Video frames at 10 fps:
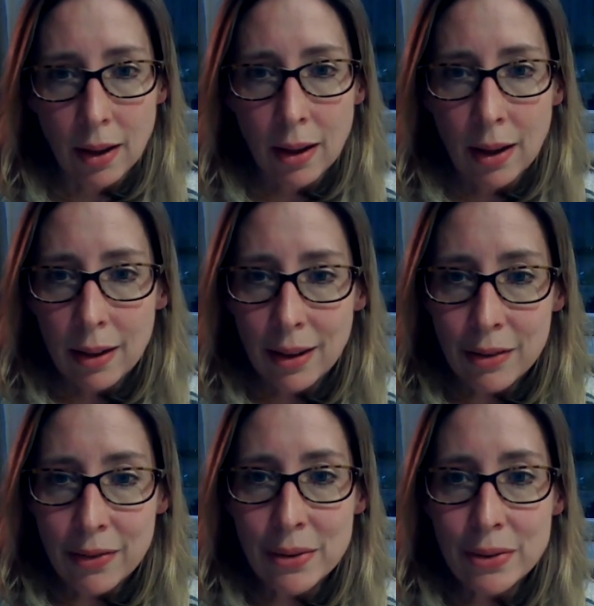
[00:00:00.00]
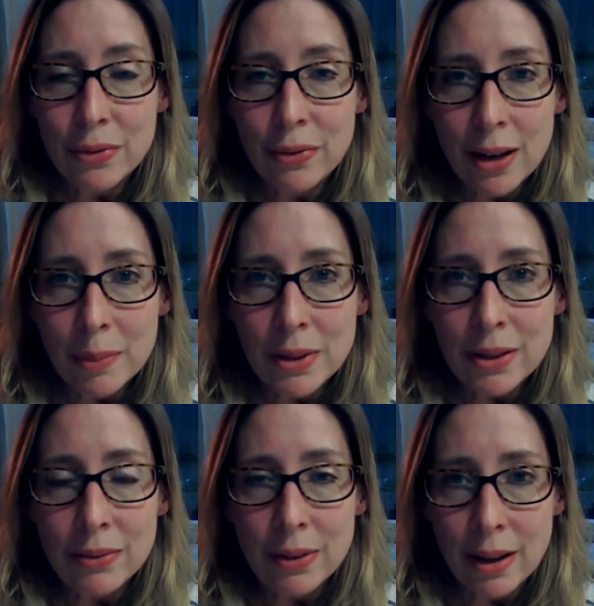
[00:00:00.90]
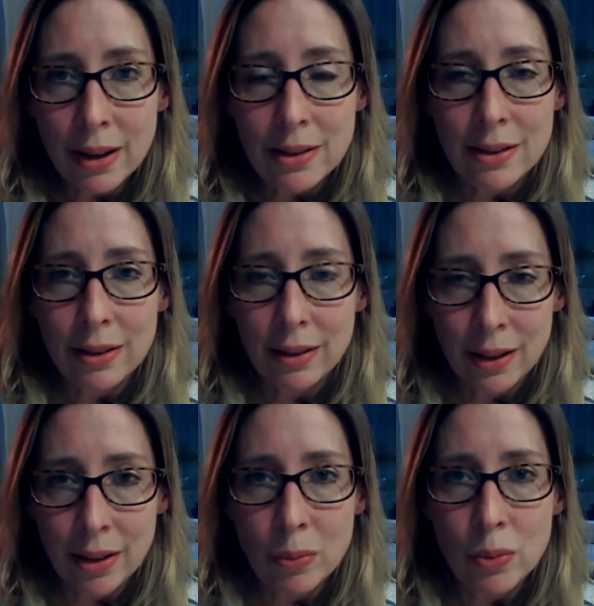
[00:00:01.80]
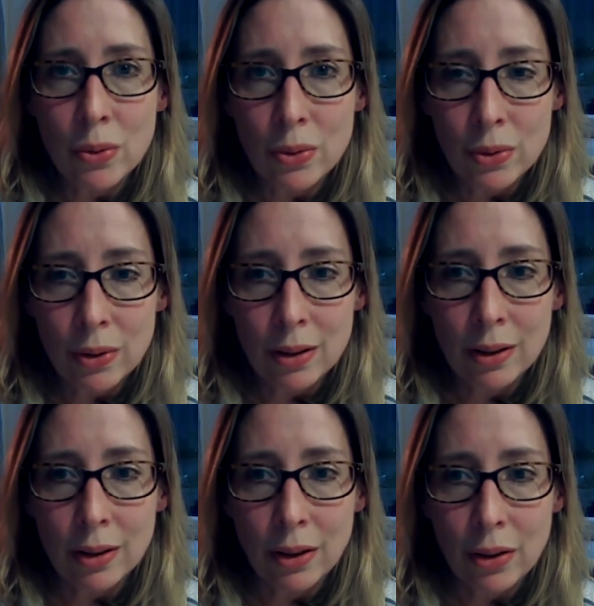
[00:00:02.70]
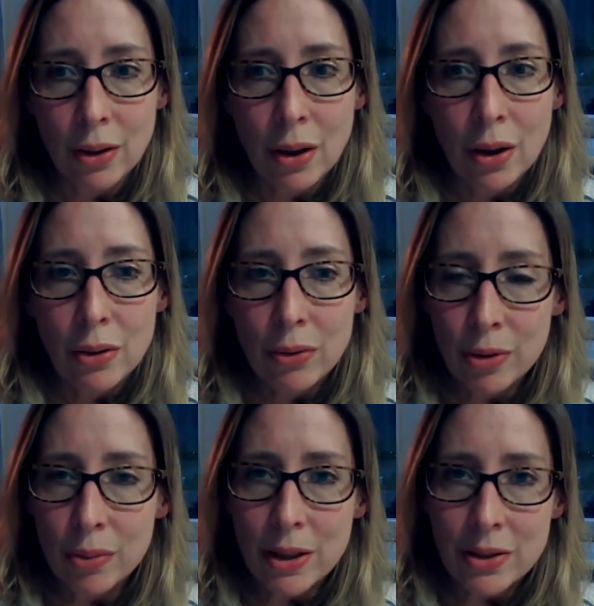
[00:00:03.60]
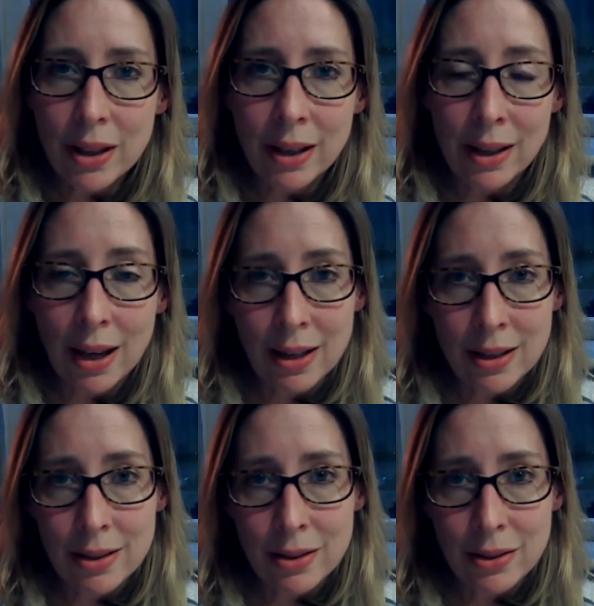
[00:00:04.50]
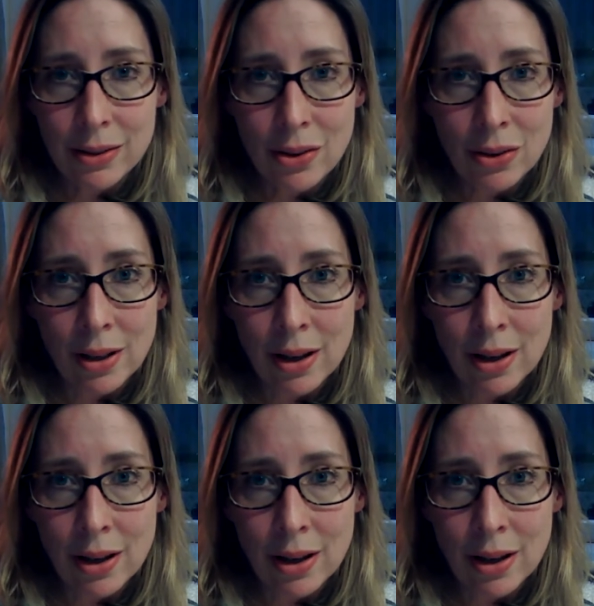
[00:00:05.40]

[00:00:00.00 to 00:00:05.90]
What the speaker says: They found a fragment of light in a wall through which they gazed on life.